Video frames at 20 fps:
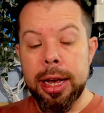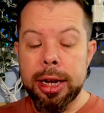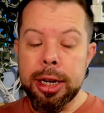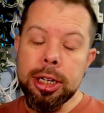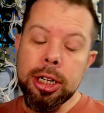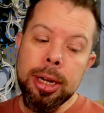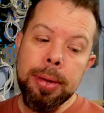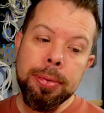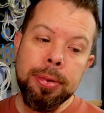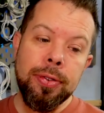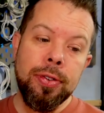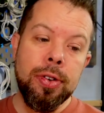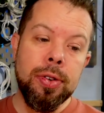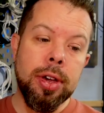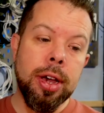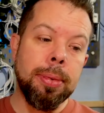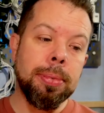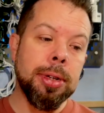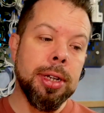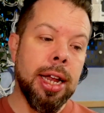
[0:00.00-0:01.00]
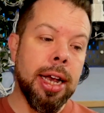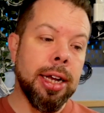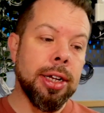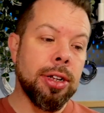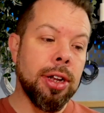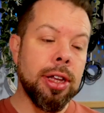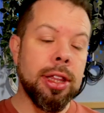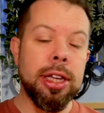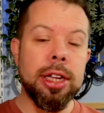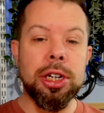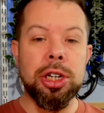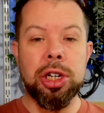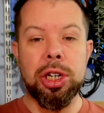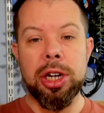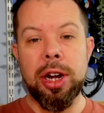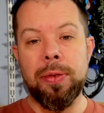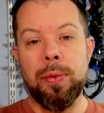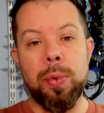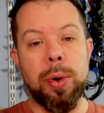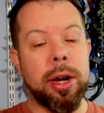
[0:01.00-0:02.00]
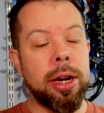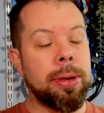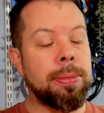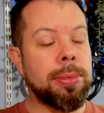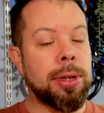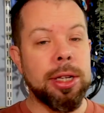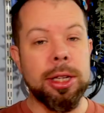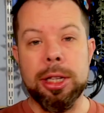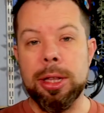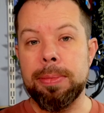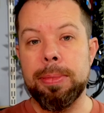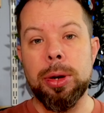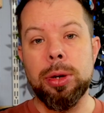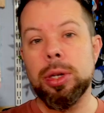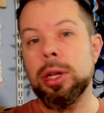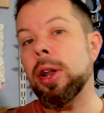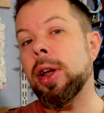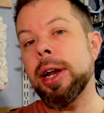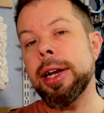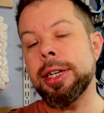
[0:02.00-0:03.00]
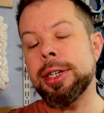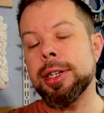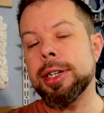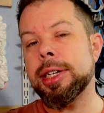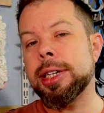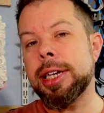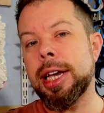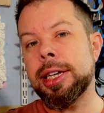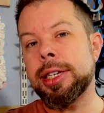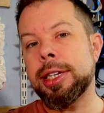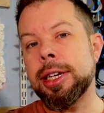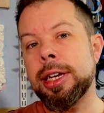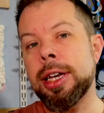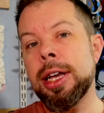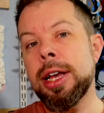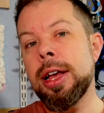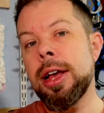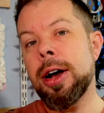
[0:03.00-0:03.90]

In terms of who comes next, I think Jeff Williams is the most likely successor.